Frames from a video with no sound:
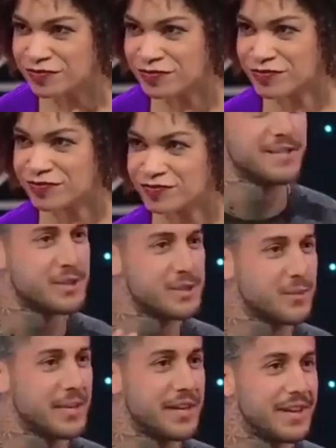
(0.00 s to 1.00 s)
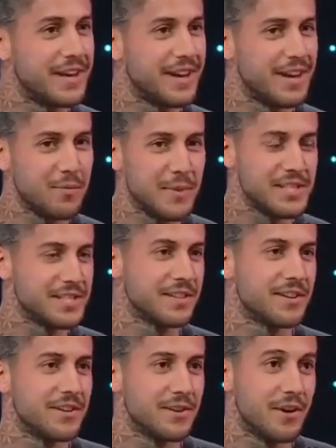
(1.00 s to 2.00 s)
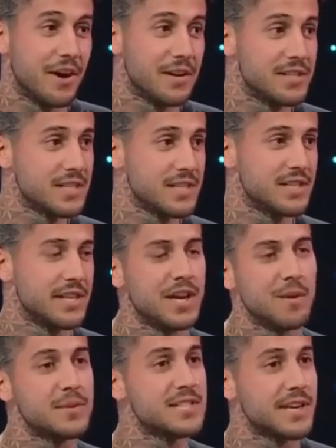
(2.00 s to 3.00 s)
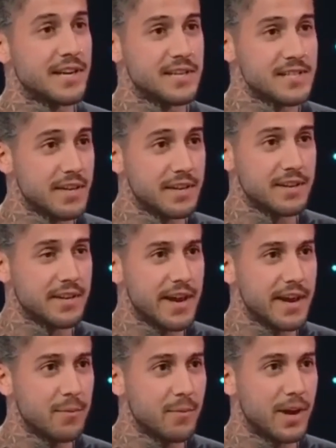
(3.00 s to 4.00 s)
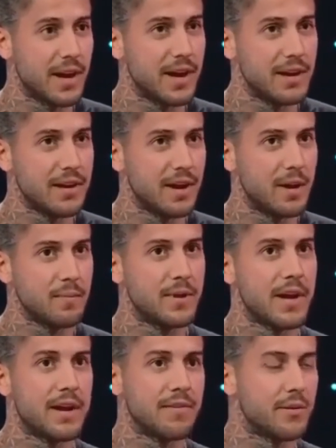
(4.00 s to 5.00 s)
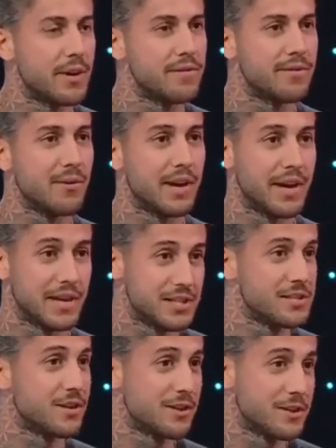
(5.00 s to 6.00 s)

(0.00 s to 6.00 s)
She is a sweet, amazing girl. Honestly, she kept me sane in the game, and I'm kind of grateful I actually